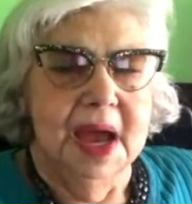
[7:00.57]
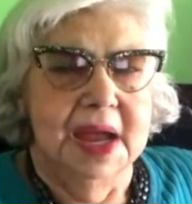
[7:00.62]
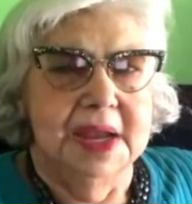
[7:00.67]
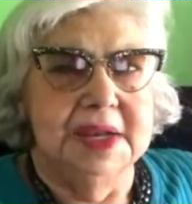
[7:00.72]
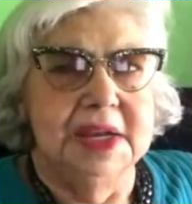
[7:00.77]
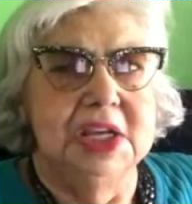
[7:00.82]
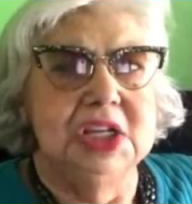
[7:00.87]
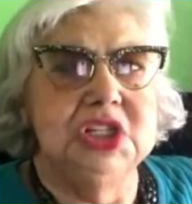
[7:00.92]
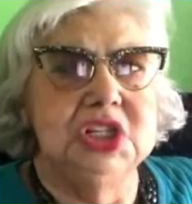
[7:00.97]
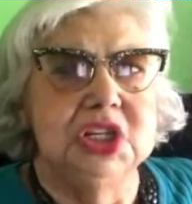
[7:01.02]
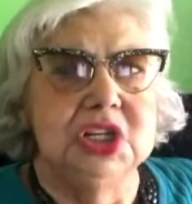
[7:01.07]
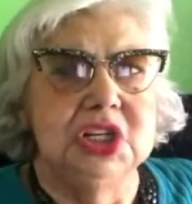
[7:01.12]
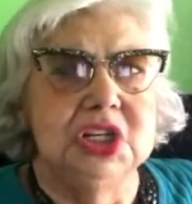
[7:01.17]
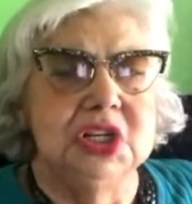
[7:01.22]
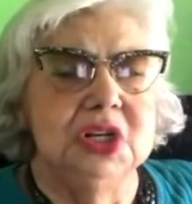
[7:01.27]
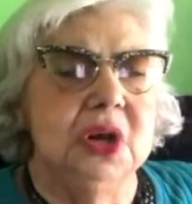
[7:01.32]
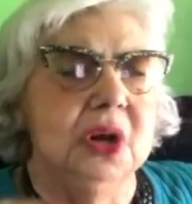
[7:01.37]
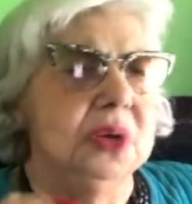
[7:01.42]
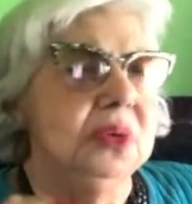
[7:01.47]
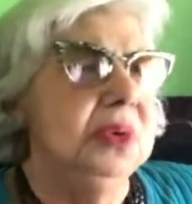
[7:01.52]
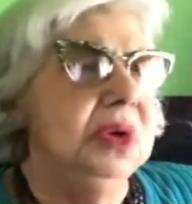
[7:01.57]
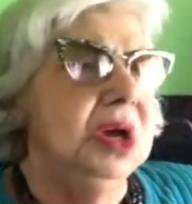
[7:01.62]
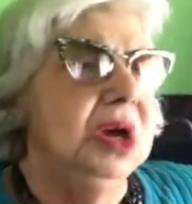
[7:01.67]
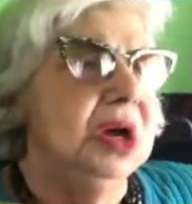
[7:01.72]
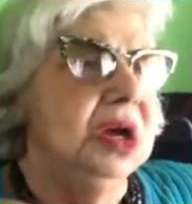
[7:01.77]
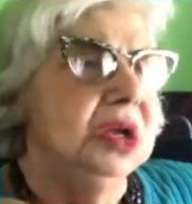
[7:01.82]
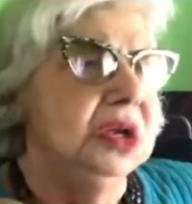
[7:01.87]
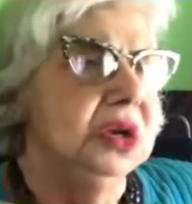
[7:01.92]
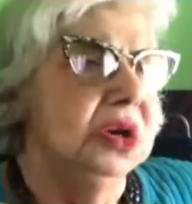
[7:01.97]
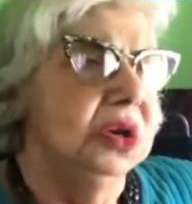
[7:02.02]
I need you to know
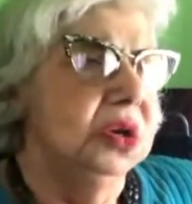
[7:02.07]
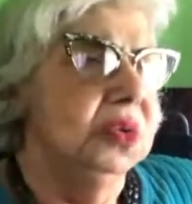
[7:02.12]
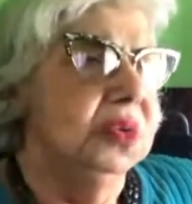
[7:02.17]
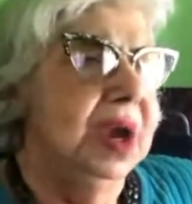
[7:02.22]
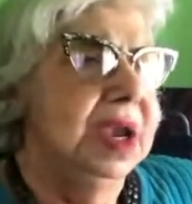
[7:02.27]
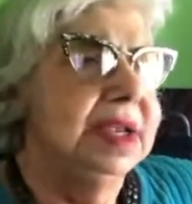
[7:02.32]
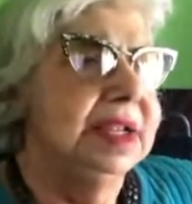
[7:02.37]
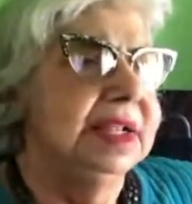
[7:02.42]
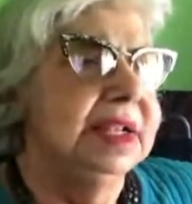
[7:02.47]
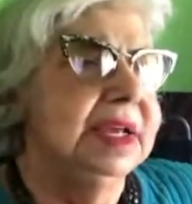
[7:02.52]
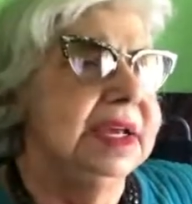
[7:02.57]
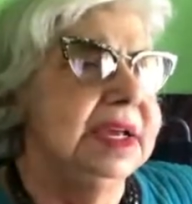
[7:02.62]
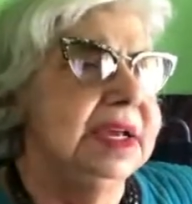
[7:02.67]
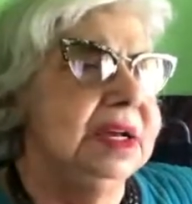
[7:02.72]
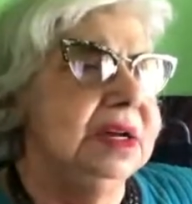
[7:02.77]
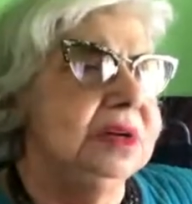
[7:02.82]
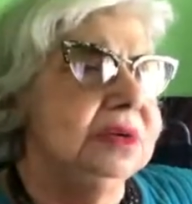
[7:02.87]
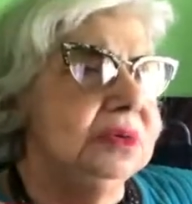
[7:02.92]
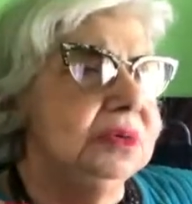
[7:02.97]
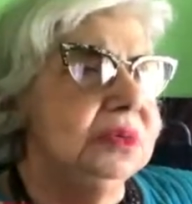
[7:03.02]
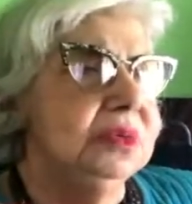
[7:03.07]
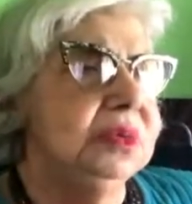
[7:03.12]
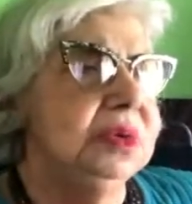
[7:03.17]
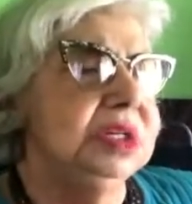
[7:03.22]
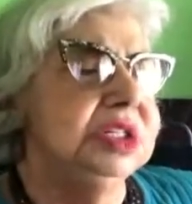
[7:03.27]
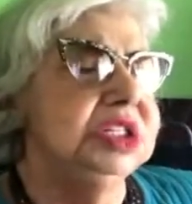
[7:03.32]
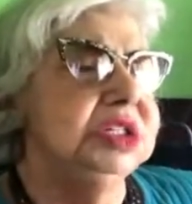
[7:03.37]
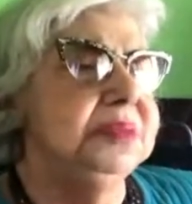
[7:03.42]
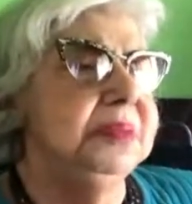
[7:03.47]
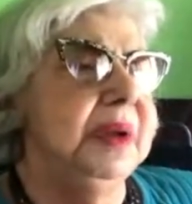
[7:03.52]
you're greatly
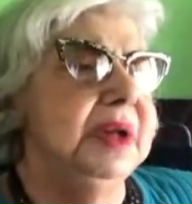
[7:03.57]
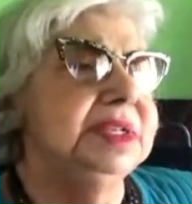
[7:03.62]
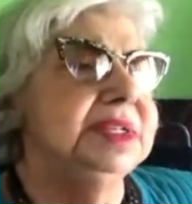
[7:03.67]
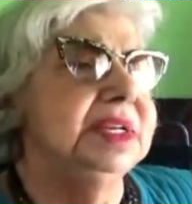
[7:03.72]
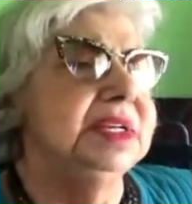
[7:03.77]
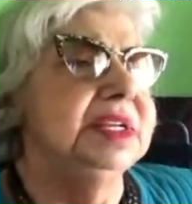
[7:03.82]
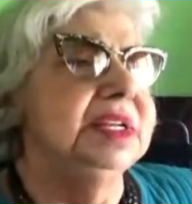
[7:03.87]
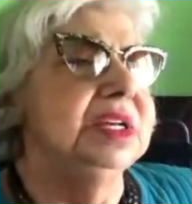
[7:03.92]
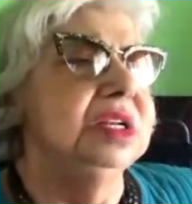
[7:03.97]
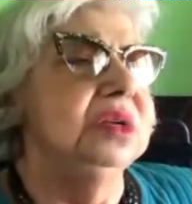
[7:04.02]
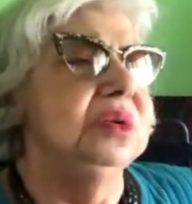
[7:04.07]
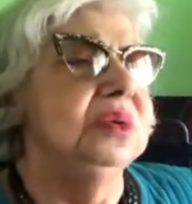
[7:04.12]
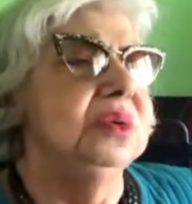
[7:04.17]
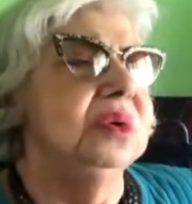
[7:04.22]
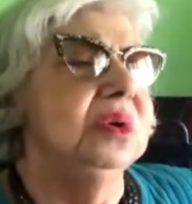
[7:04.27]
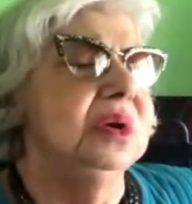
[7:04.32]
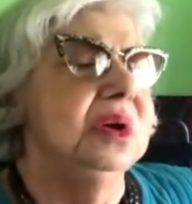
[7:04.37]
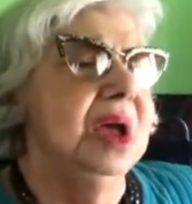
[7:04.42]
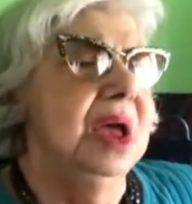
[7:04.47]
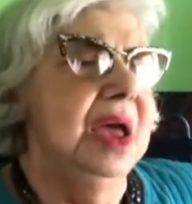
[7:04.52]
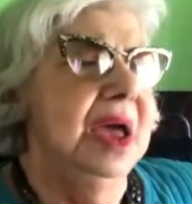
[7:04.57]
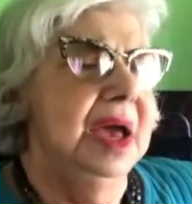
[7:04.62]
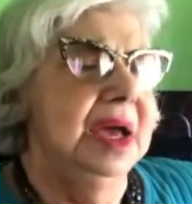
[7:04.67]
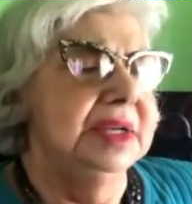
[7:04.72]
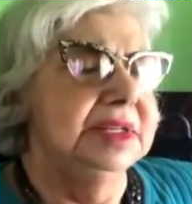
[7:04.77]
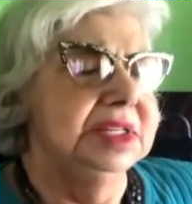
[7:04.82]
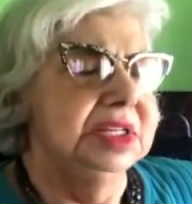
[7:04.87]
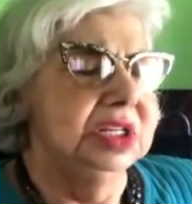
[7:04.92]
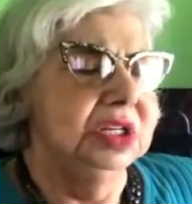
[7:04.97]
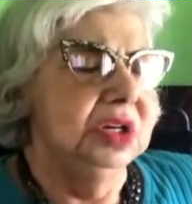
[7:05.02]
respected
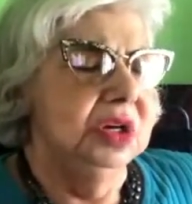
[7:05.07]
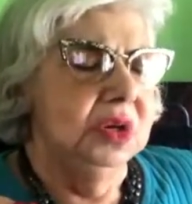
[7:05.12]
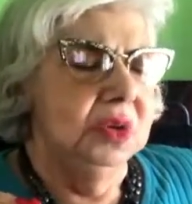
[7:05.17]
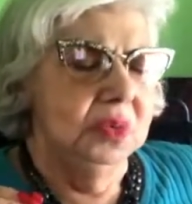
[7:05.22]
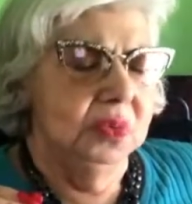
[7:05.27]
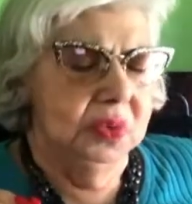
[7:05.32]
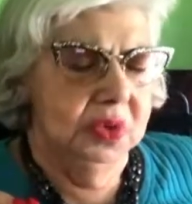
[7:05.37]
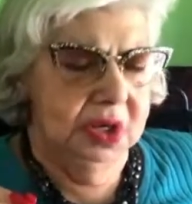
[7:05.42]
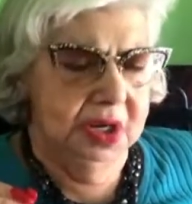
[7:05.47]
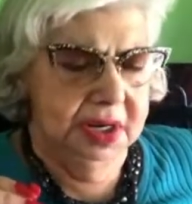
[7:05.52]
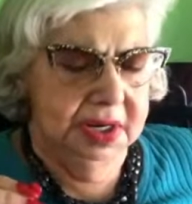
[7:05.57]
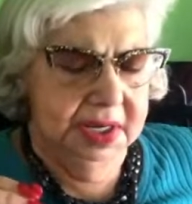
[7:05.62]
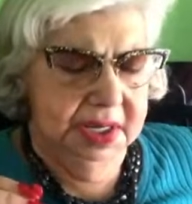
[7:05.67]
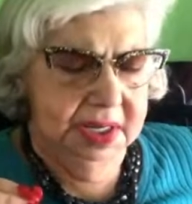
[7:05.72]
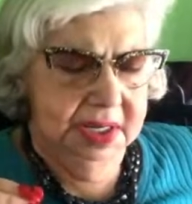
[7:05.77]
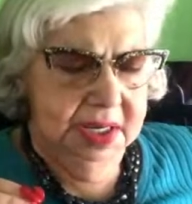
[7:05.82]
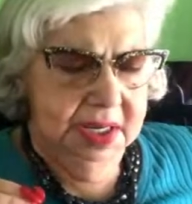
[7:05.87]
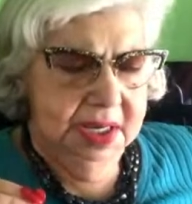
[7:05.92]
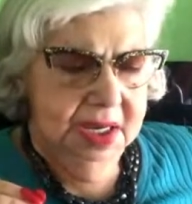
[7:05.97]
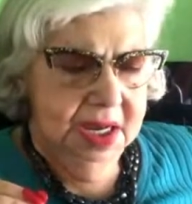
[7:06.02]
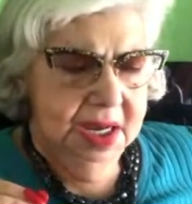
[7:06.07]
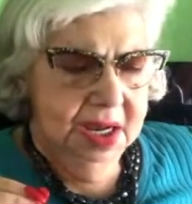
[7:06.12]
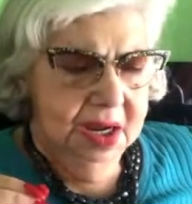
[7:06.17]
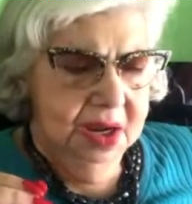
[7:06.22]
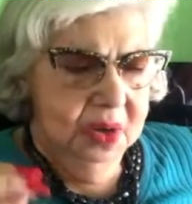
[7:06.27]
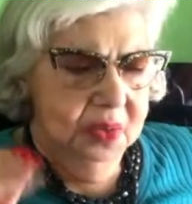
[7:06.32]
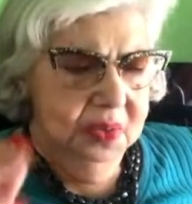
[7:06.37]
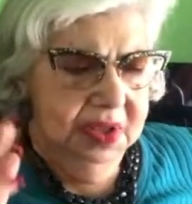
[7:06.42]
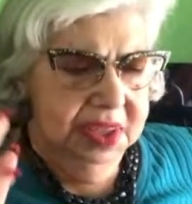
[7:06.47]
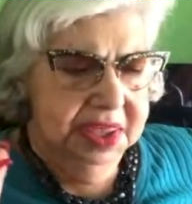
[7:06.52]
at work.
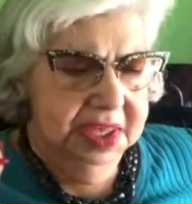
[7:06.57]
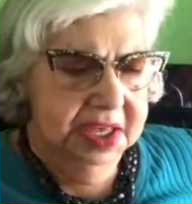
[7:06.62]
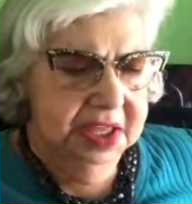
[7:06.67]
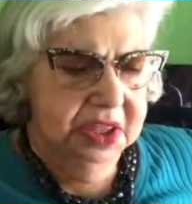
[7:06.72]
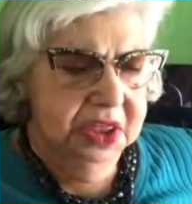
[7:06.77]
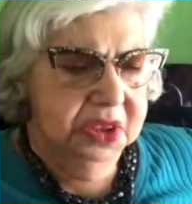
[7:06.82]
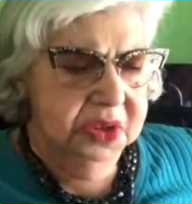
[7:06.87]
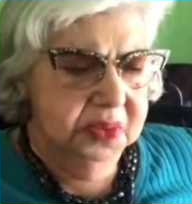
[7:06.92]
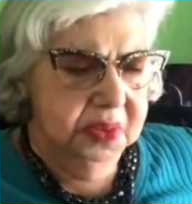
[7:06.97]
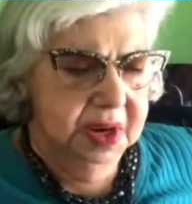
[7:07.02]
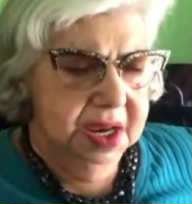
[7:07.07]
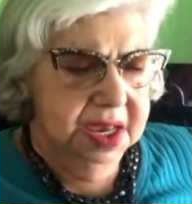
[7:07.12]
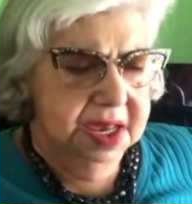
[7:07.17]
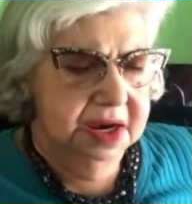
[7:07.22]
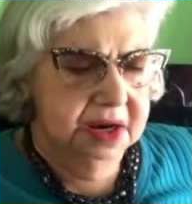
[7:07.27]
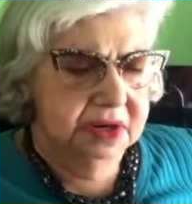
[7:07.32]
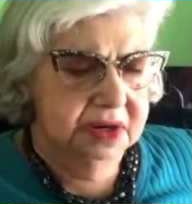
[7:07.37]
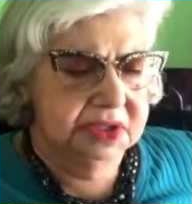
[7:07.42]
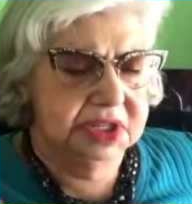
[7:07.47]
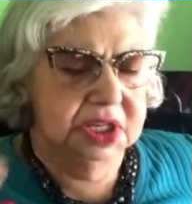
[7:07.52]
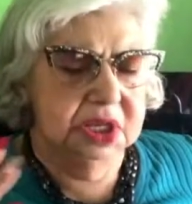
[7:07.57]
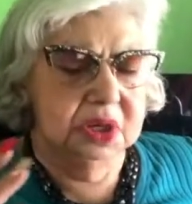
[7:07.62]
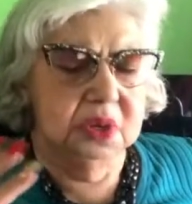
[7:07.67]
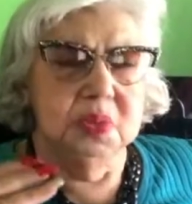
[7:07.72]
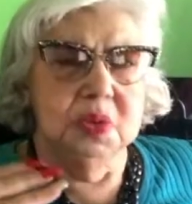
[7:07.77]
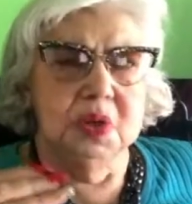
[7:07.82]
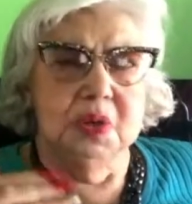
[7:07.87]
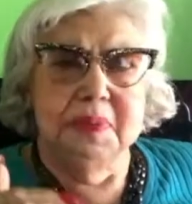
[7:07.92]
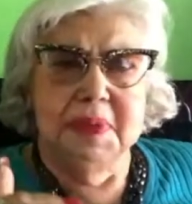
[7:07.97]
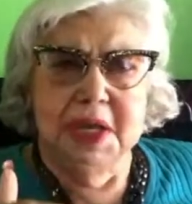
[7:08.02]
Within 3 years, there
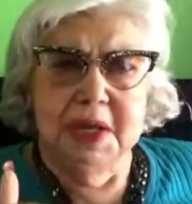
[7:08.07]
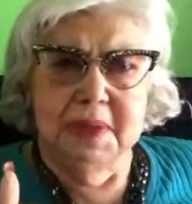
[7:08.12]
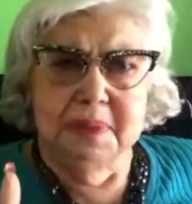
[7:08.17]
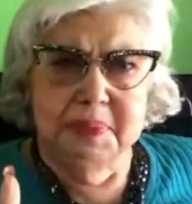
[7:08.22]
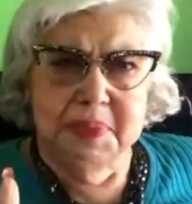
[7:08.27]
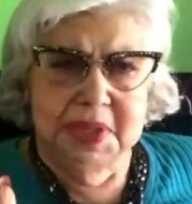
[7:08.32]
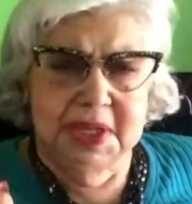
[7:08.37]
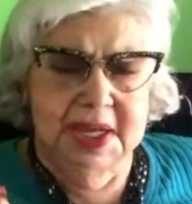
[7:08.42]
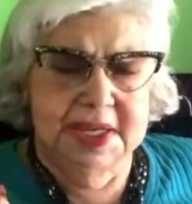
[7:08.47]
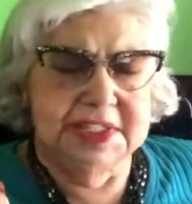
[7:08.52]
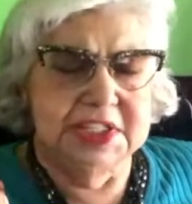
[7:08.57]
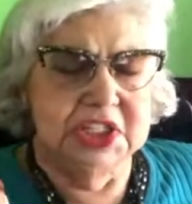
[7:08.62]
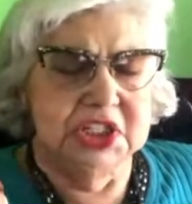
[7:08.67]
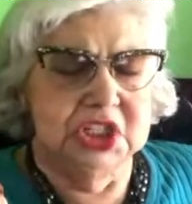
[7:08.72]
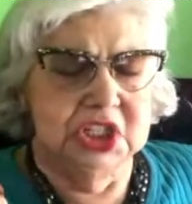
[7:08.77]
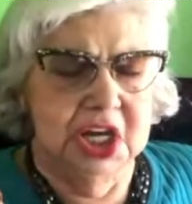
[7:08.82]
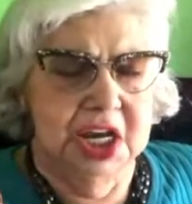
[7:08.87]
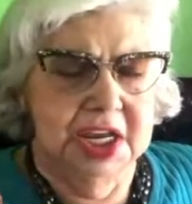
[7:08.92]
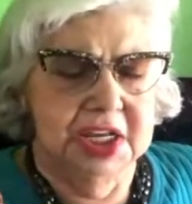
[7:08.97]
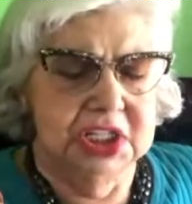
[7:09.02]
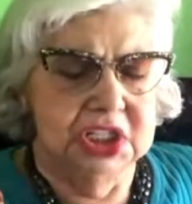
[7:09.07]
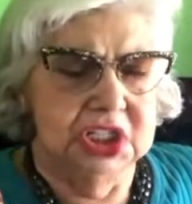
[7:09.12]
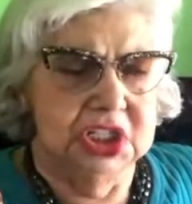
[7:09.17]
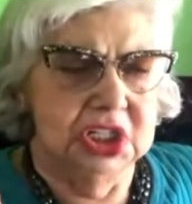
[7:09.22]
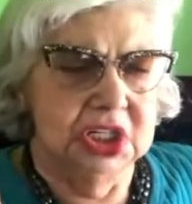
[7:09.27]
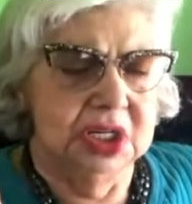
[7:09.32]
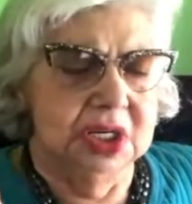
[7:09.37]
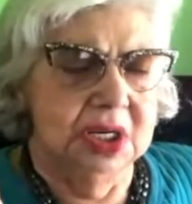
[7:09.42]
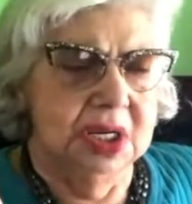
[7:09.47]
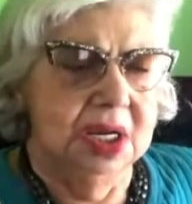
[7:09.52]
will be a place
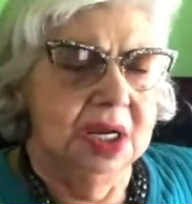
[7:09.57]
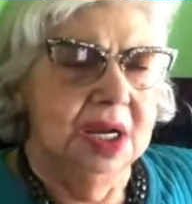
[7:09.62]
change.